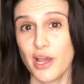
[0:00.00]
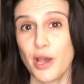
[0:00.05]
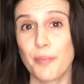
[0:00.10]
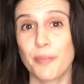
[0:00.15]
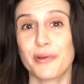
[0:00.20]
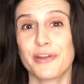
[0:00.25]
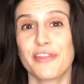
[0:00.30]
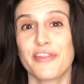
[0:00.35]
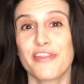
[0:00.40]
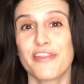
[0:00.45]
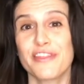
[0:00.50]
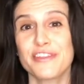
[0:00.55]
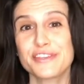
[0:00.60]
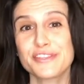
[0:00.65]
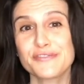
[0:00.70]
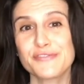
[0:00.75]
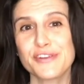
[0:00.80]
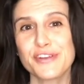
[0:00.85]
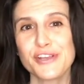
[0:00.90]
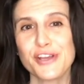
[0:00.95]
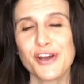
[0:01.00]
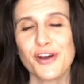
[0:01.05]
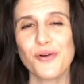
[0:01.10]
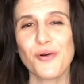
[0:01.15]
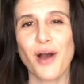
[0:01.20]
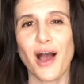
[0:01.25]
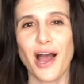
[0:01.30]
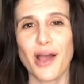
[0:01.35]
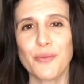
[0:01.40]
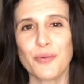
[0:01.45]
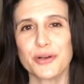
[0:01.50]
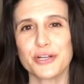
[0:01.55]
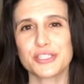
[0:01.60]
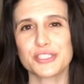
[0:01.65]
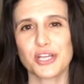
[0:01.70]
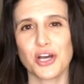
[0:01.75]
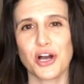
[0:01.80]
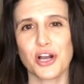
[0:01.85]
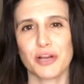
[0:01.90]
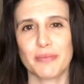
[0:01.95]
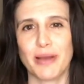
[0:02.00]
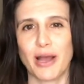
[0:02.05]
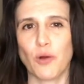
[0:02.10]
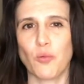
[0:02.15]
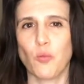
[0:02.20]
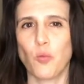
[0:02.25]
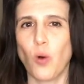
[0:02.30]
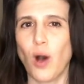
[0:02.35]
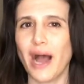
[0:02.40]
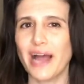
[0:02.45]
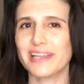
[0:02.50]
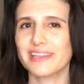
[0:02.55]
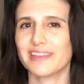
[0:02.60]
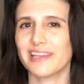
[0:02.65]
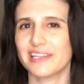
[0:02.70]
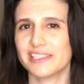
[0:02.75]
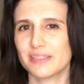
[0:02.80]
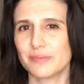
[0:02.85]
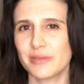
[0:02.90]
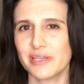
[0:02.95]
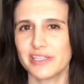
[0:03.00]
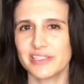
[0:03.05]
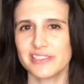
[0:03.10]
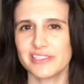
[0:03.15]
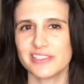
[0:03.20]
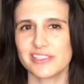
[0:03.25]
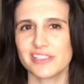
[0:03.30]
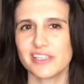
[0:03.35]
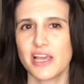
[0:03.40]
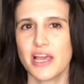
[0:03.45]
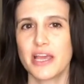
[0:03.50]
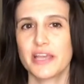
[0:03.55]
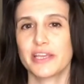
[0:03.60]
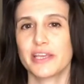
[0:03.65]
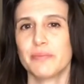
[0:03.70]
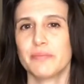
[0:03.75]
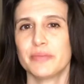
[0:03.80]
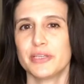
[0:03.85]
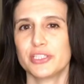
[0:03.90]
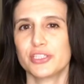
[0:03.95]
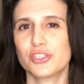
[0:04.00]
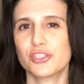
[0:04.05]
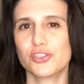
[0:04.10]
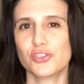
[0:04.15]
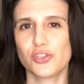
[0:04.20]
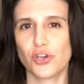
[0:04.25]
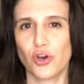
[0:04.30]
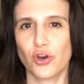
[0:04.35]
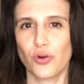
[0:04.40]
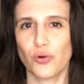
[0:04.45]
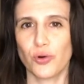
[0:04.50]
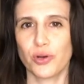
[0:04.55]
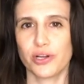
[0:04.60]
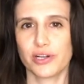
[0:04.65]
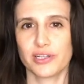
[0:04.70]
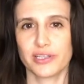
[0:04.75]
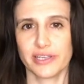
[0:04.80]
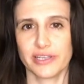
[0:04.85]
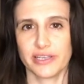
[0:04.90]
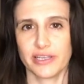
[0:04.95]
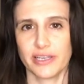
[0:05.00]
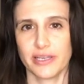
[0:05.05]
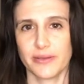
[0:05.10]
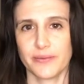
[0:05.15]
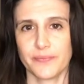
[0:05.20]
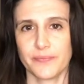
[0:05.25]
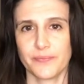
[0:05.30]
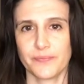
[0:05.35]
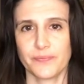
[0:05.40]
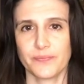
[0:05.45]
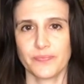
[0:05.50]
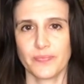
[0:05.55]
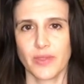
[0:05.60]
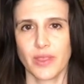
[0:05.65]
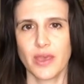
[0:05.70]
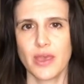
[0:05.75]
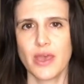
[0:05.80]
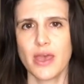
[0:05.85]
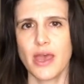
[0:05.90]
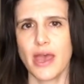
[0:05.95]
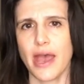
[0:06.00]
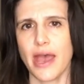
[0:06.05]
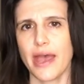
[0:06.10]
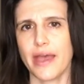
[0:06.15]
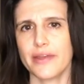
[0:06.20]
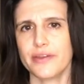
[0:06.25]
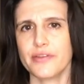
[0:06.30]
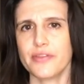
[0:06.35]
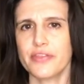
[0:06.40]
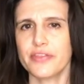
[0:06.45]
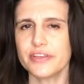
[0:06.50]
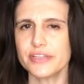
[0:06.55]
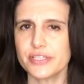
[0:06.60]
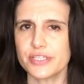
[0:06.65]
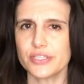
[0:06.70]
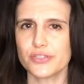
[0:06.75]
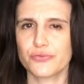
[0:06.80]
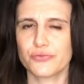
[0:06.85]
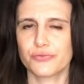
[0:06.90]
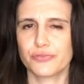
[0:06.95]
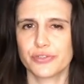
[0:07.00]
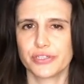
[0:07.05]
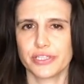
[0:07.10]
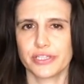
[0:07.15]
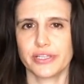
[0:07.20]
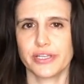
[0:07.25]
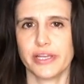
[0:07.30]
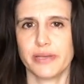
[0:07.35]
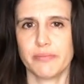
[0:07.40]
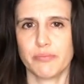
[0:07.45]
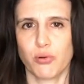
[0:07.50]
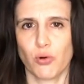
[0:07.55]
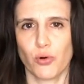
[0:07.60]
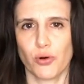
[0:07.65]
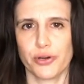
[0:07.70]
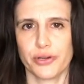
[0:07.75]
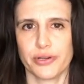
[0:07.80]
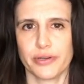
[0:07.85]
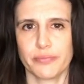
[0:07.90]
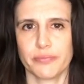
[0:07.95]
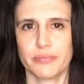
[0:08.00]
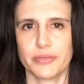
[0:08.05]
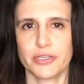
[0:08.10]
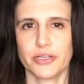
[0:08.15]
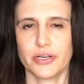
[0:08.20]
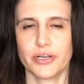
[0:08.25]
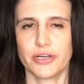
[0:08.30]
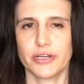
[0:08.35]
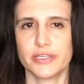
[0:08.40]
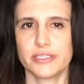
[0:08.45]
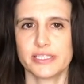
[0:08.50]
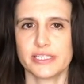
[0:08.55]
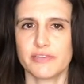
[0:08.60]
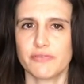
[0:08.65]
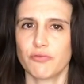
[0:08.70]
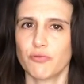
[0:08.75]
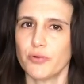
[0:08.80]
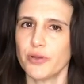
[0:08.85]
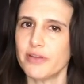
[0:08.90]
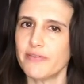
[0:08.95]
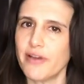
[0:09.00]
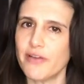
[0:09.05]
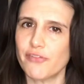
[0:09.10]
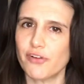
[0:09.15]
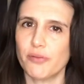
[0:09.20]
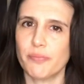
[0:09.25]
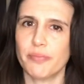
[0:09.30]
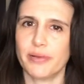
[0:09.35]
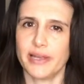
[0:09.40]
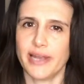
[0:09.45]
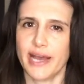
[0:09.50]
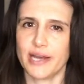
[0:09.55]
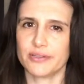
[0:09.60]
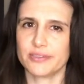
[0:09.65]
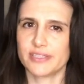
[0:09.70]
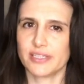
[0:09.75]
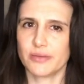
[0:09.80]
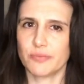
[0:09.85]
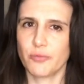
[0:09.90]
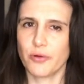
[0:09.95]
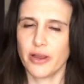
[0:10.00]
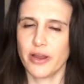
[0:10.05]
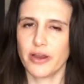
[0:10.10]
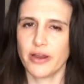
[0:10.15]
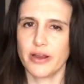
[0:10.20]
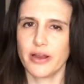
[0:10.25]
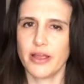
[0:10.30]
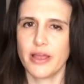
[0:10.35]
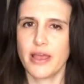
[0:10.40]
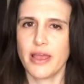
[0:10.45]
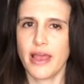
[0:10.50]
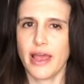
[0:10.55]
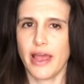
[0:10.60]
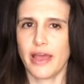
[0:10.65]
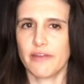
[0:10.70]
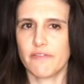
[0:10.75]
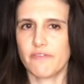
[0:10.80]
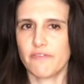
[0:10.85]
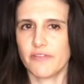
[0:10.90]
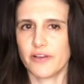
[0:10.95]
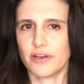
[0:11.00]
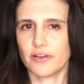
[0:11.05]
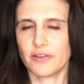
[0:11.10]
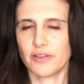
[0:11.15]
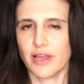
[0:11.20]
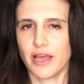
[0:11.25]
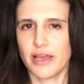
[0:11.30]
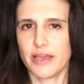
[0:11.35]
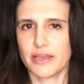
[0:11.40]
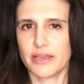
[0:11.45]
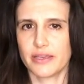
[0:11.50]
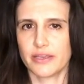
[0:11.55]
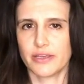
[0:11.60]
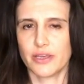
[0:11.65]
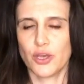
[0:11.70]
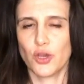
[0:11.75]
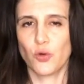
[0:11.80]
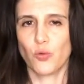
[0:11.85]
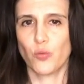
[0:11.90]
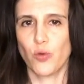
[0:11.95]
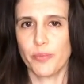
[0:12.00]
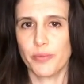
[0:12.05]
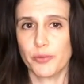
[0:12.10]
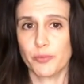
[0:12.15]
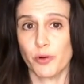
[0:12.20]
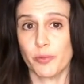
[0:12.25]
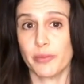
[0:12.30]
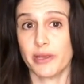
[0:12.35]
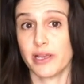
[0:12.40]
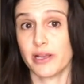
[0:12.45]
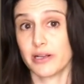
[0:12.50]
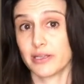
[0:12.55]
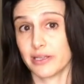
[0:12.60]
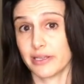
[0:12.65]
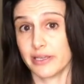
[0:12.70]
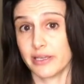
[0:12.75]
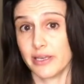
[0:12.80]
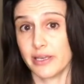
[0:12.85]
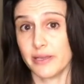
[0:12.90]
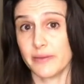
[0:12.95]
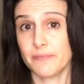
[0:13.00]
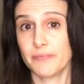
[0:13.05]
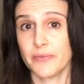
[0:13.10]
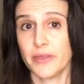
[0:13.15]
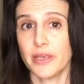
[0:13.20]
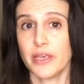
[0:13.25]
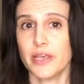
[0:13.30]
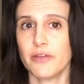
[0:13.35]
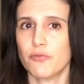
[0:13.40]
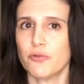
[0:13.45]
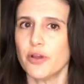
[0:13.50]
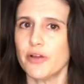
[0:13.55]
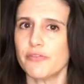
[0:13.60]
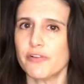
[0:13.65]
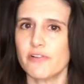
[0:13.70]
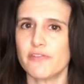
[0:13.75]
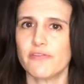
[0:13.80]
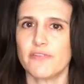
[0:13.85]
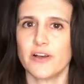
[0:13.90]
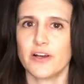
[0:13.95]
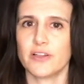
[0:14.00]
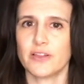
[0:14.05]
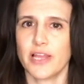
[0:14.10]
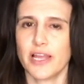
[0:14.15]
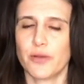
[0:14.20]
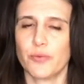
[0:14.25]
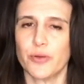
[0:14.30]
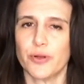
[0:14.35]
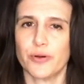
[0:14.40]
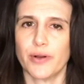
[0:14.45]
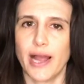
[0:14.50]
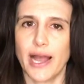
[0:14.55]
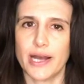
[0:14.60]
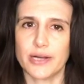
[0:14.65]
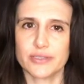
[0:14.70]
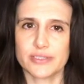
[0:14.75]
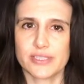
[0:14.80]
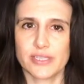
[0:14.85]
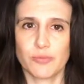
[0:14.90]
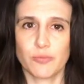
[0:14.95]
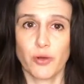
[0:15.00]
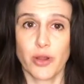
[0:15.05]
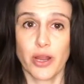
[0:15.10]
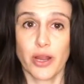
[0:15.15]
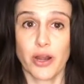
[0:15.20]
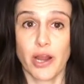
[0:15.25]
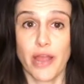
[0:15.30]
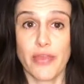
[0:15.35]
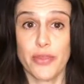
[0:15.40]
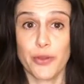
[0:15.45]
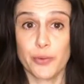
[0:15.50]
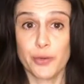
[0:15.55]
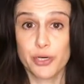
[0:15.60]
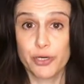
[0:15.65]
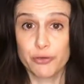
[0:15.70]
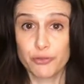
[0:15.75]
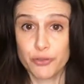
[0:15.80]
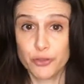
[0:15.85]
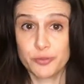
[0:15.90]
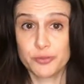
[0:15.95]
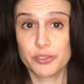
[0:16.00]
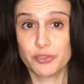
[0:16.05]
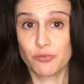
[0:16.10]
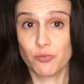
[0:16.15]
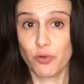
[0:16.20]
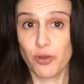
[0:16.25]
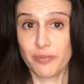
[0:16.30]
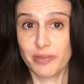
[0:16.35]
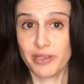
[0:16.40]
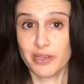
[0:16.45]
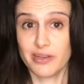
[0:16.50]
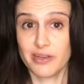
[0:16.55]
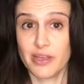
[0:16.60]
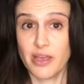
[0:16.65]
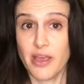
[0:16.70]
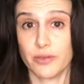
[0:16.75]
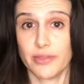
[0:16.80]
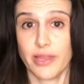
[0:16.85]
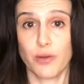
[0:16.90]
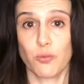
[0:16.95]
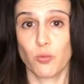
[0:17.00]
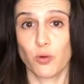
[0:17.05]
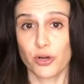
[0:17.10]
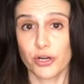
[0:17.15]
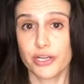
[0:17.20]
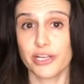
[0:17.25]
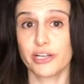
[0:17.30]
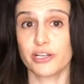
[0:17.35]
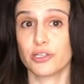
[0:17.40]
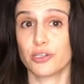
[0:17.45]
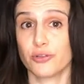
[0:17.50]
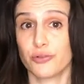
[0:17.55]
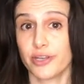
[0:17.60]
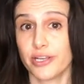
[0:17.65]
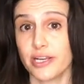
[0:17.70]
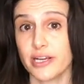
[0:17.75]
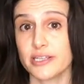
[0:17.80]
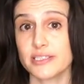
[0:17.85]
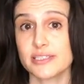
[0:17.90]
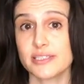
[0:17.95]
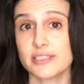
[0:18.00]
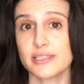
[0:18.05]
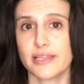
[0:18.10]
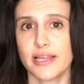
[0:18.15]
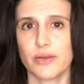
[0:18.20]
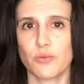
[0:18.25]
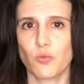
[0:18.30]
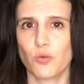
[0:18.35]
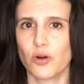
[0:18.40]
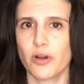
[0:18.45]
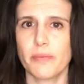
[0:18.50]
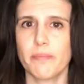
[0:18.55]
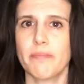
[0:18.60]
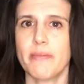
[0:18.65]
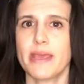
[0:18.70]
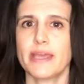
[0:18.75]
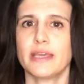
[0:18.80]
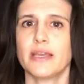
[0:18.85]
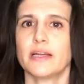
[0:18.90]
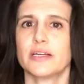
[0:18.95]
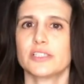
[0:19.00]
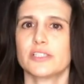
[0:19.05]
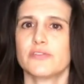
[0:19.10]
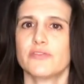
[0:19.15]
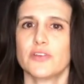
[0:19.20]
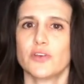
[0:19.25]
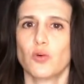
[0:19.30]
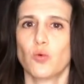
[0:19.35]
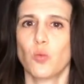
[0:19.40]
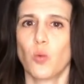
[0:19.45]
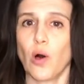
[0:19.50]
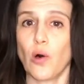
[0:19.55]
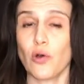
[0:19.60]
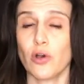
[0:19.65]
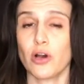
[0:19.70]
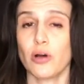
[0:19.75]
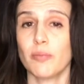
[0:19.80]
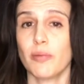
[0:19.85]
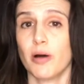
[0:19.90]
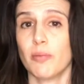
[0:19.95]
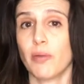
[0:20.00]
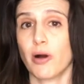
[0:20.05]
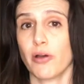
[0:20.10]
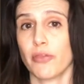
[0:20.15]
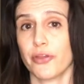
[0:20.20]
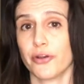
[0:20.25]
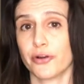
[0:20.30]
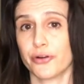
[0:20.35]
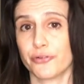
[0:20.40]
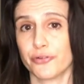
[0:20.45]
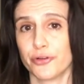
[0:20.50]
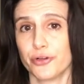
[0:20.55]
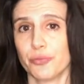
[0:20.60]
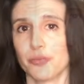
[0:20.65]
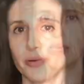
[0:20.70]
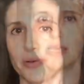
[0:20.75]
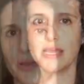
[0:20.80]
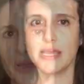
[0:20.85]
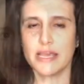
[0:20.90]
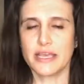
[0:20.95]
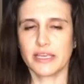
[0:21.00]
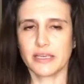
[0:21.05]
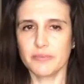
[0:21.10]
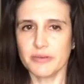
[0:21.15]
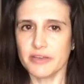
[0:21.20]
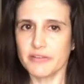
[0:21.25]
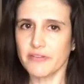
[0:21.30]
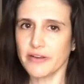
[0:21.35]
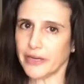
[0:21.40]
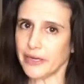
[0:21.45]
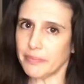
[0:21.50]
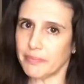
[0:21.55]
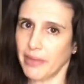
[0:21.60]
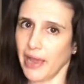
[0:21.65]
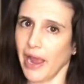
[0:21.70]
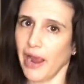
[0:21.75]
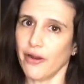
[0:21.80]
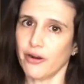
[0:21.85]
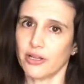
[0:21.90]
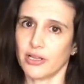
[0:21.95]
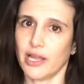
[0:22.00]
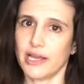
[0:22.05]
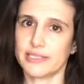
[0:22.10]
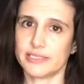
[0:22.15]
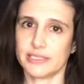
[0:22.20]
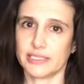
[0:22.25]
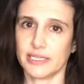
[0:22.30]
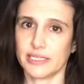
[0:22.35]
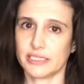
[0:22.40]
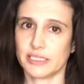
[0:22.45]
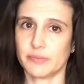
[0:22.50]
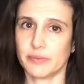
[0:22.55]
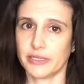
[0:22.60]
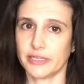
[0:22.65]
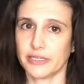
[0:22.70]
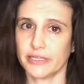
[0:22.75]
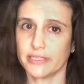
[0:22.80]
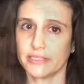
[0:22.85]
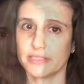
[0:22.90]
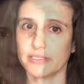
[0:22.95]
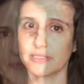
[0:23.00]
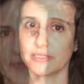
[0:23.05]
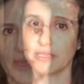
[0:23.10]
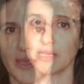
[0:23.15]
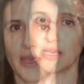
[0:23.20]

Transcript: But in this video, I want to talk about why lesbians can be so cliquey. And this is really important because if we've ever been out somewhere and felt like women were being cliquey, if we ever felt like we were out somewhere and there were groups of women that weren't including us, that weren't making us feel welcome among their group, it could be a very paralyzing experience.